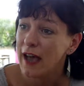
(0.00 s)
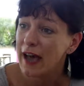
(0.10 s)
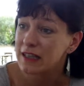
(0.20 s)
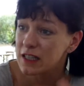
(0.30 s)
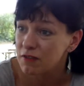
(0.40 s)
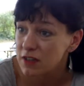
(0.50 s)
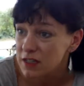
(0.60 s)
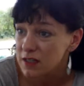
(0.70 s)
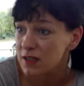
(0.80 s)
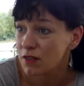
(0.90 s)

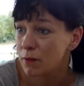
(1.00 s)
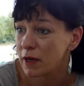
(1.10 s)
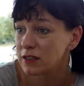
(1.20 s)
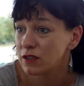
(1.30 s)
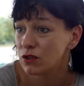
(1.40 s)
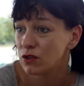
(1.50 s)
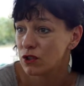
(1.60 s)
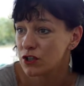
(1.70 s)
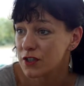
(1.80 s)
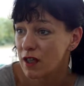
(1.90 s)
activists in the Parti de
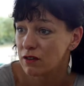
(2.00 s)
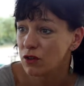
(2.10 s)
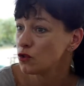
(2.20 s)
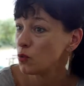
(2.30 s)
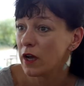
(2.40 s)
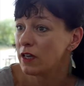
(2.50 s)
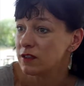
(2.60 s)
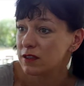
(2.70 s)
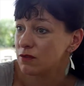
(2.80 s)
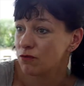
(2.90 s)
Gauche, they don't
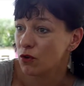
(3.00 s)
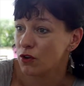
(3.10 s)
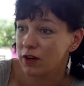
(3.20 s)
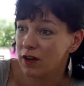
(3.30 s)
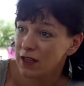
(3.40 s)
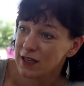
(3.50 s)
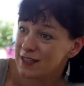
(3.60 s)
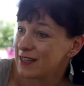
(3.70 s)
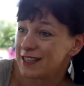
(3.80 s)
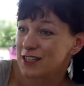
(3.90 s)
wait for
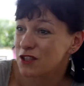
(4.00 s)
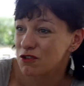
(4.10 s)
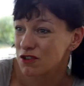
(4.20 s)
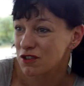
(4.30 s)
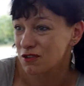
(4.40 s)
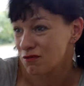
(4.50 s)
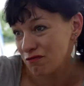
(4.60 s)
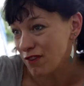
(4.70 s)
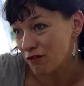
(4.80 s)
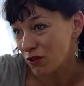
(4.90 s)
citizens'
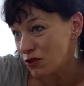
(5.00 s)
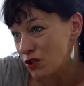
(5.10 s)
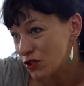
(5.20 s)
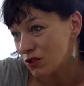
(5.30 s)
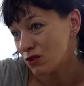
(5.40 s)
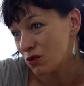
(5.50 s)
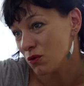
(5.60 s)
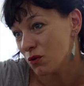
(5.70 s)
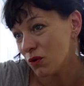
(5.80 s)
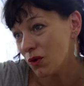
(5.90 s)
revolution
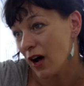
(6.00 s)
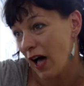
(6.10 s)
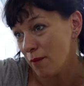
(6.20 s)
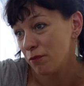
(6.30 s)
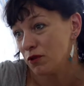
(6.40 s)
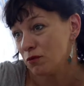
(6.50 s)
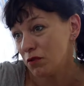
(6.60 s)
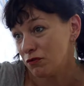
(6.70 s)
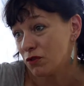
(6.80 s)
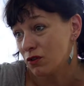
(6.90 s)
to happen
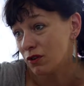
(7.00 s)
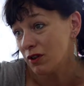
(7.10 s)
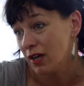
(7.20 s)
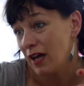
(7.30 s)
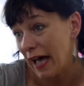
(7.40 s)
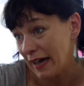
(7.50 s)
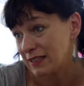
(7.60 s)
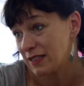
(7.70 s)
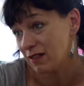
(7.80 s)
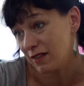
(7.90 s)
before
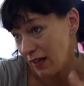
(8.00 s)
acting.